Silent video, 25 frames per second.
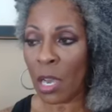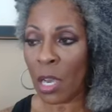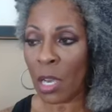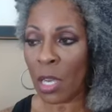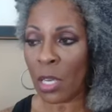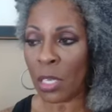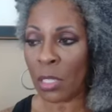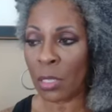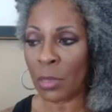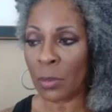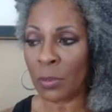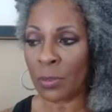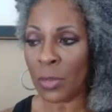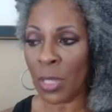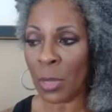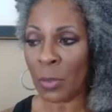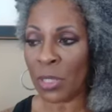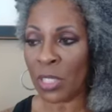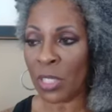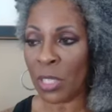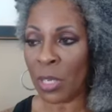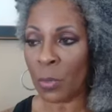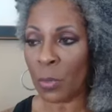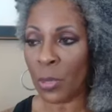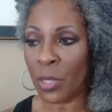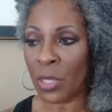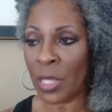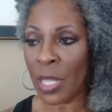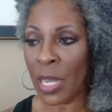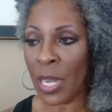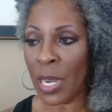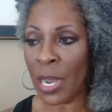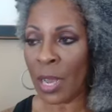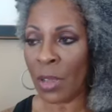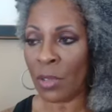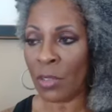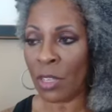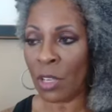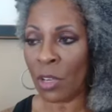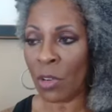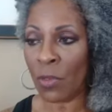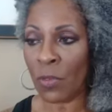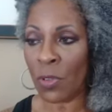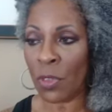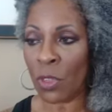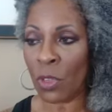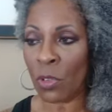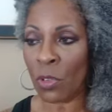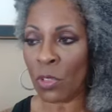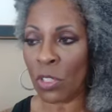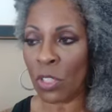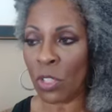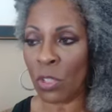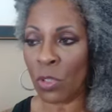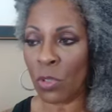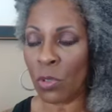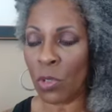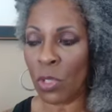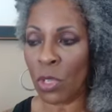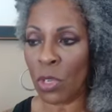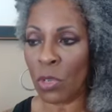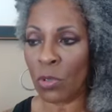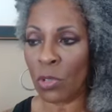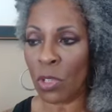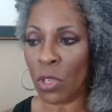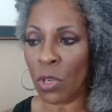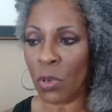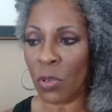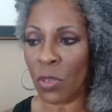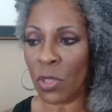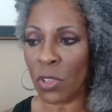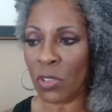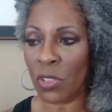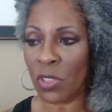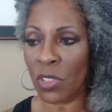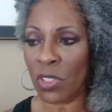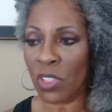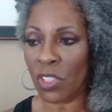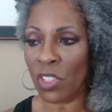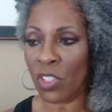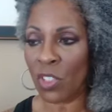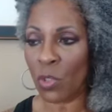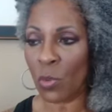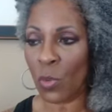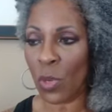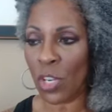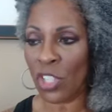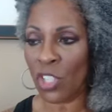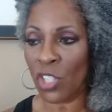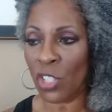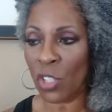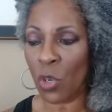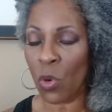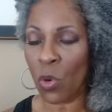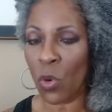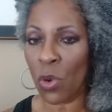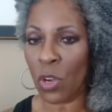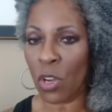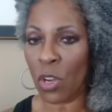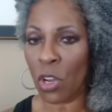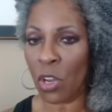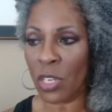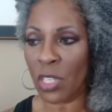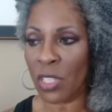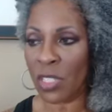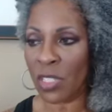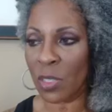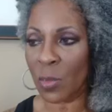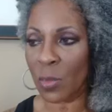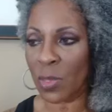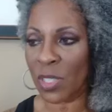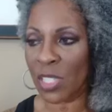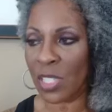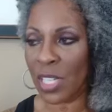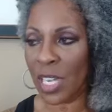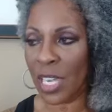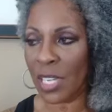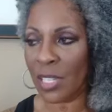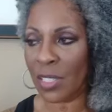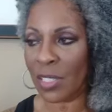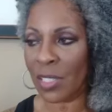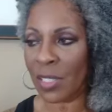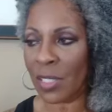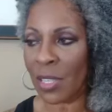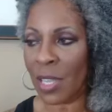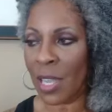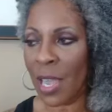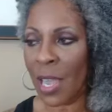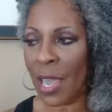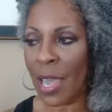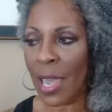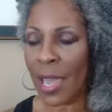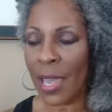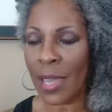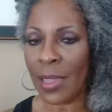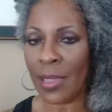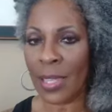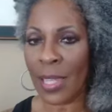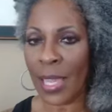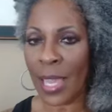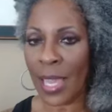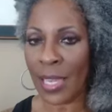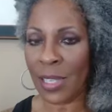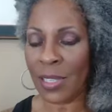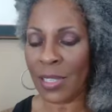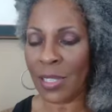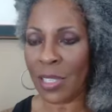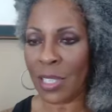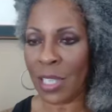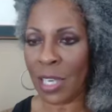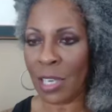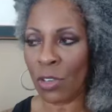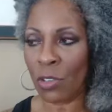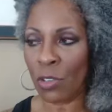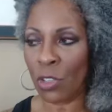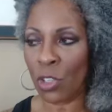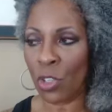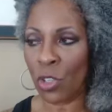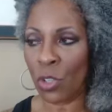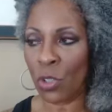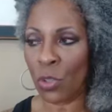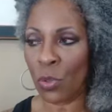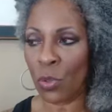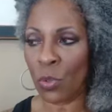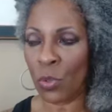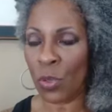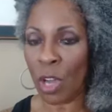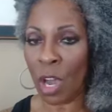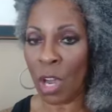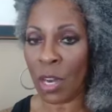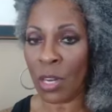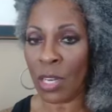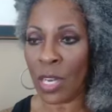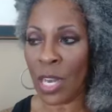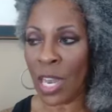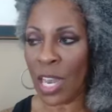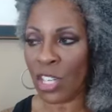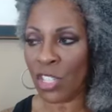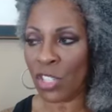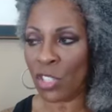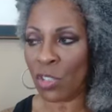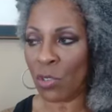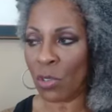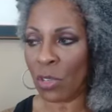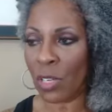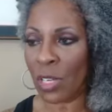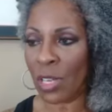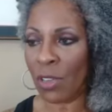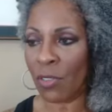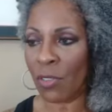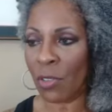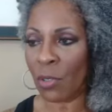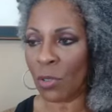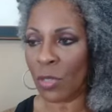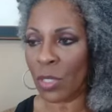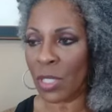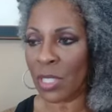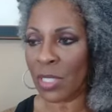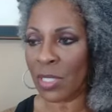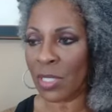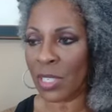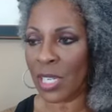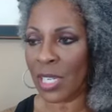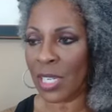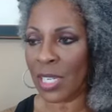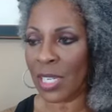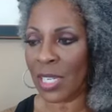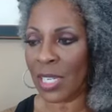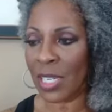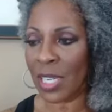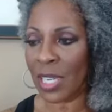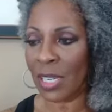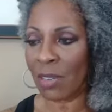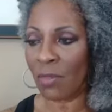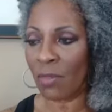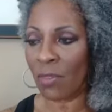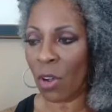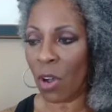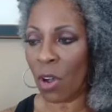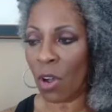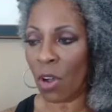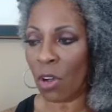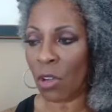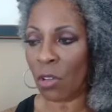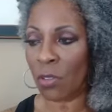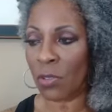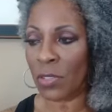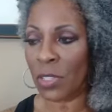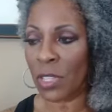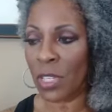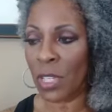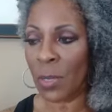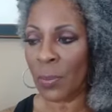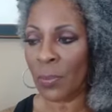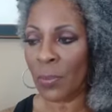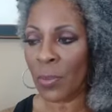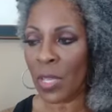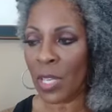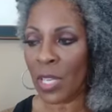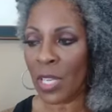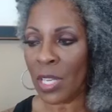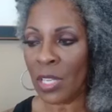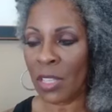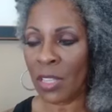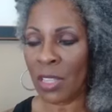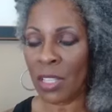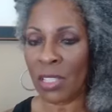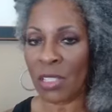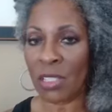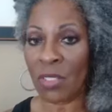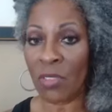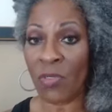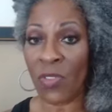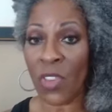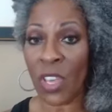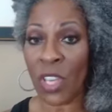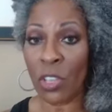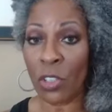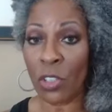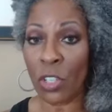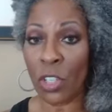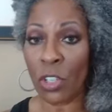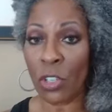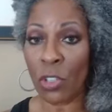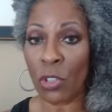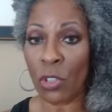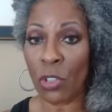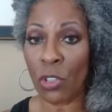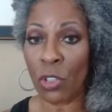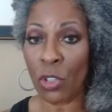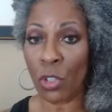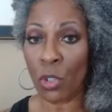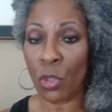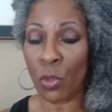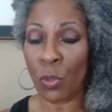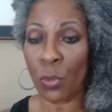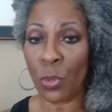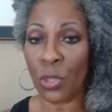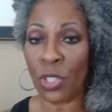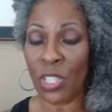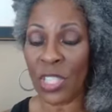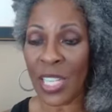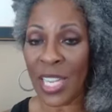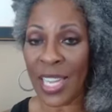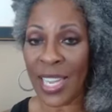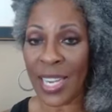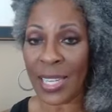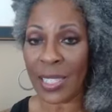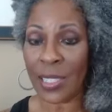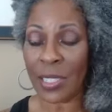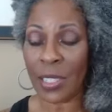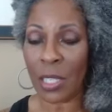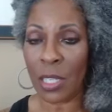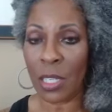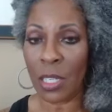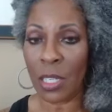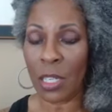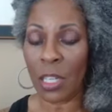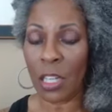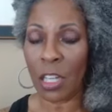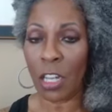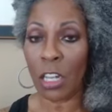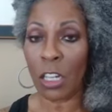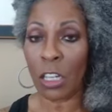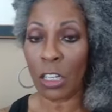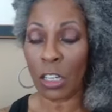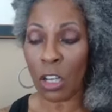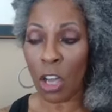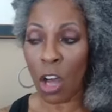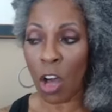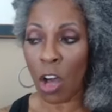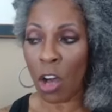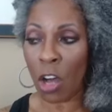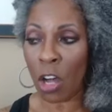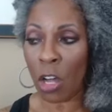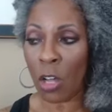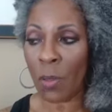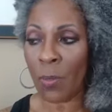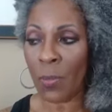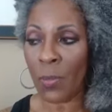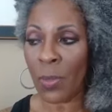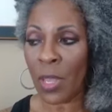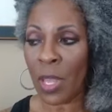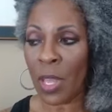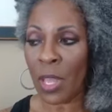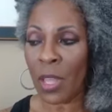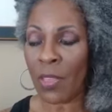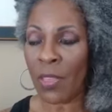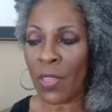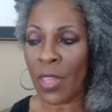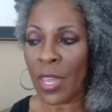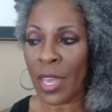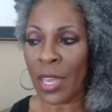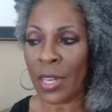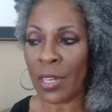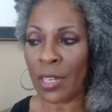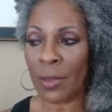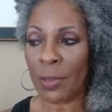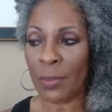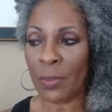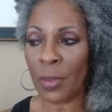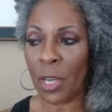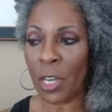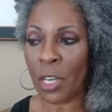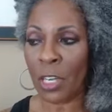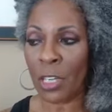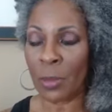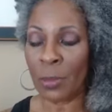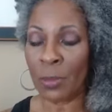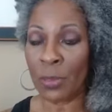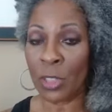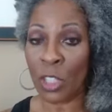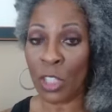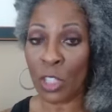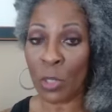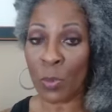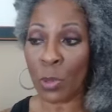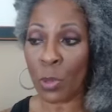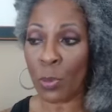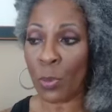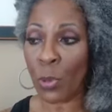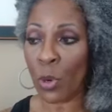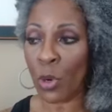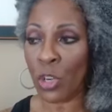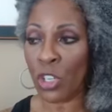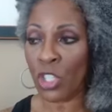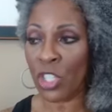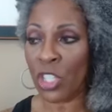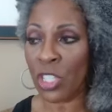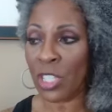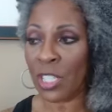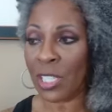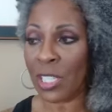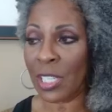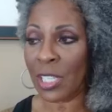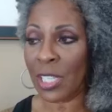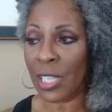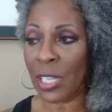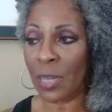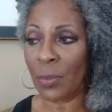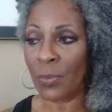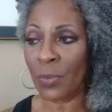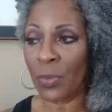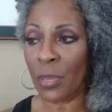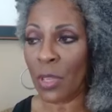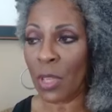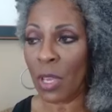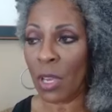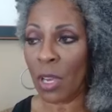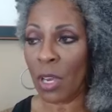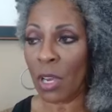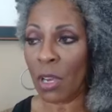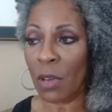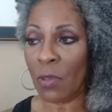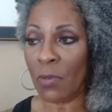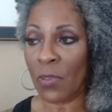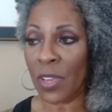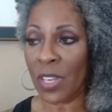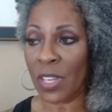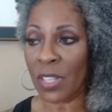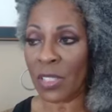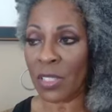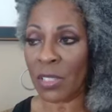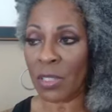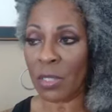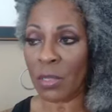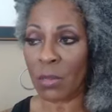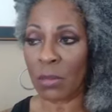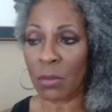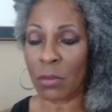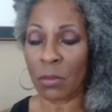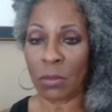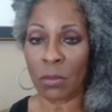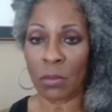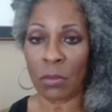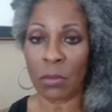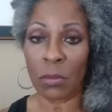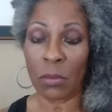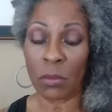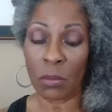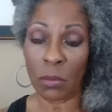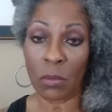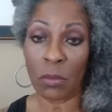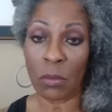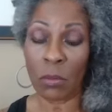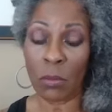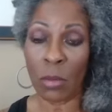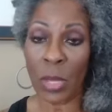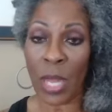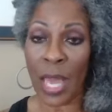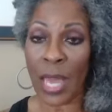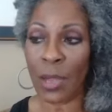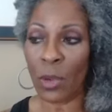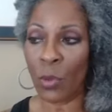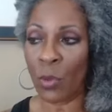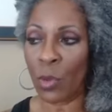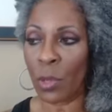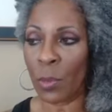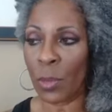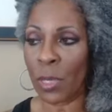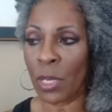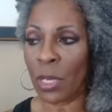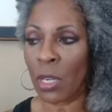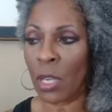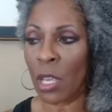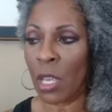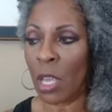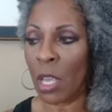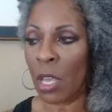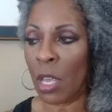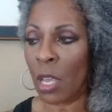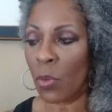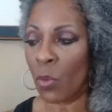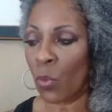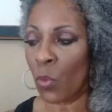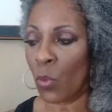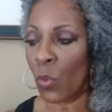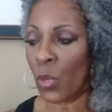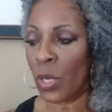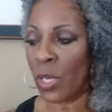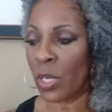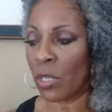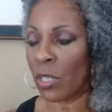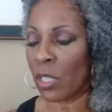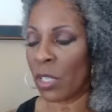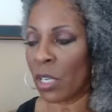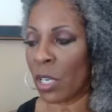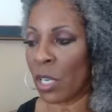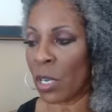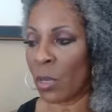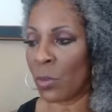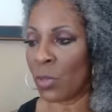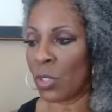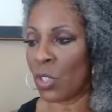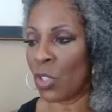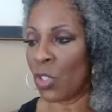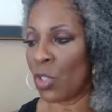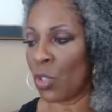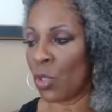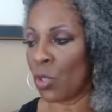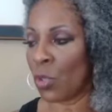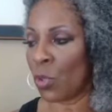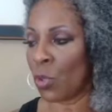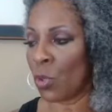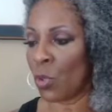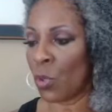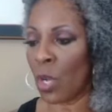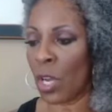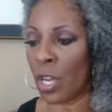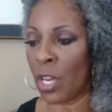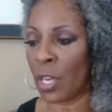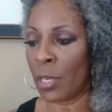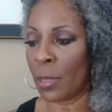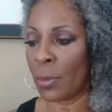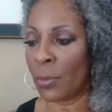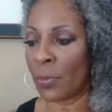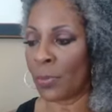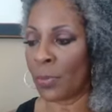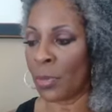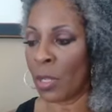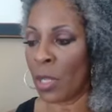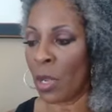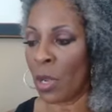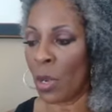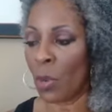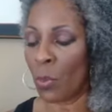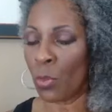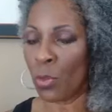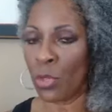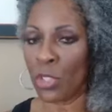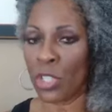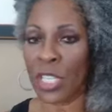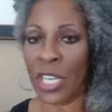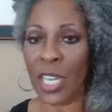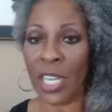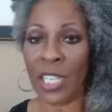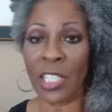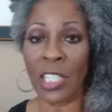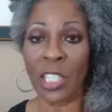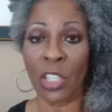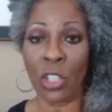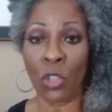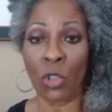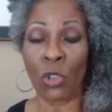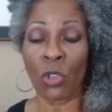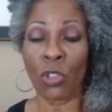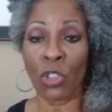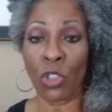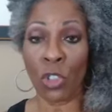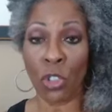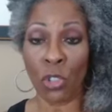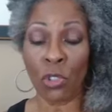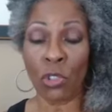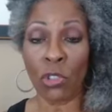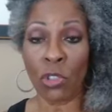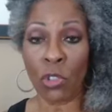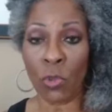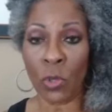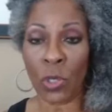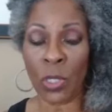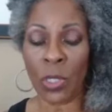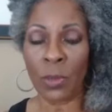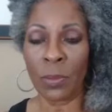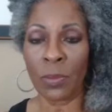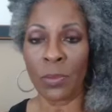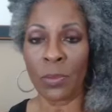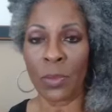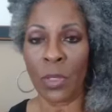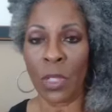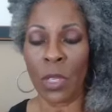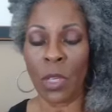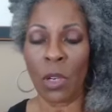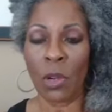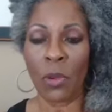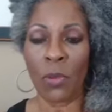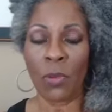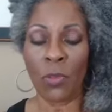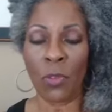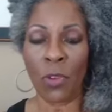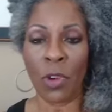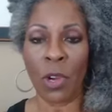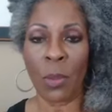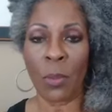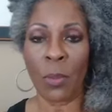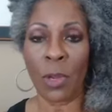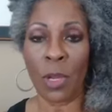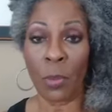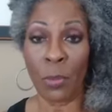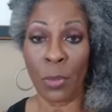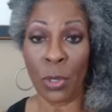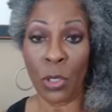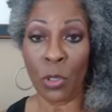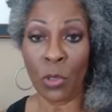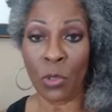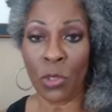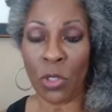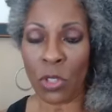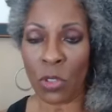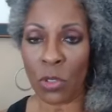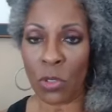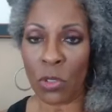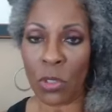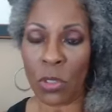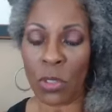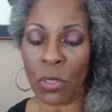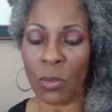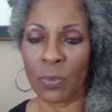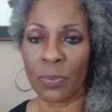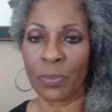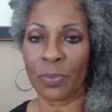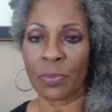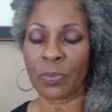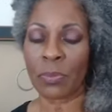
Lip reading: I'm just going to put that out there for those of you who don't know. There's a situation going on in some states, and the ACLU on a national level is getting involved in this failure to protect law that disproportionately affects Black women when it comes to protecting your children from abusers.